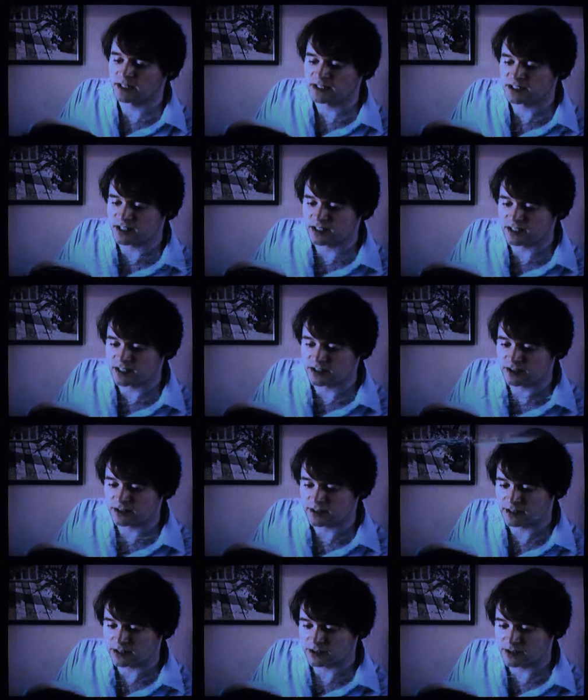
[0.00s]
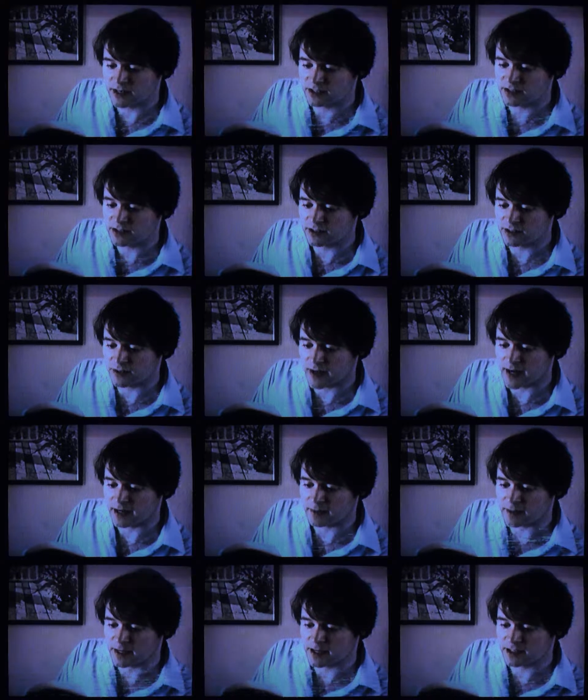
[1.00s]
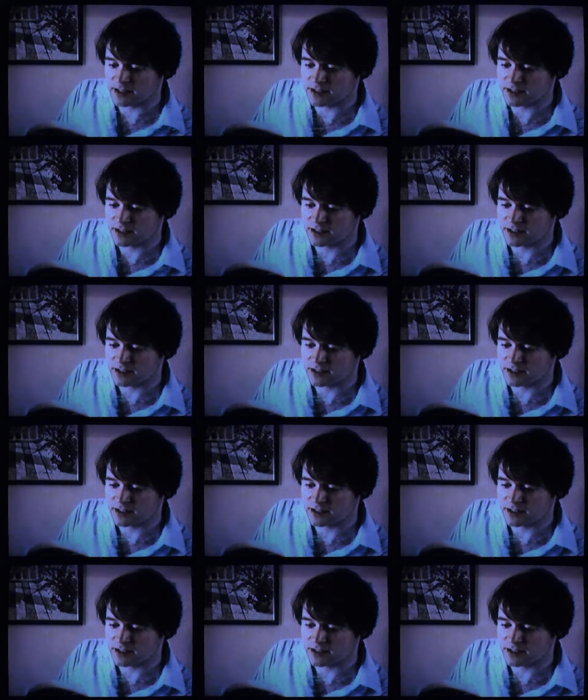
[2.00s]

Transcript: incense unto their unto the drag because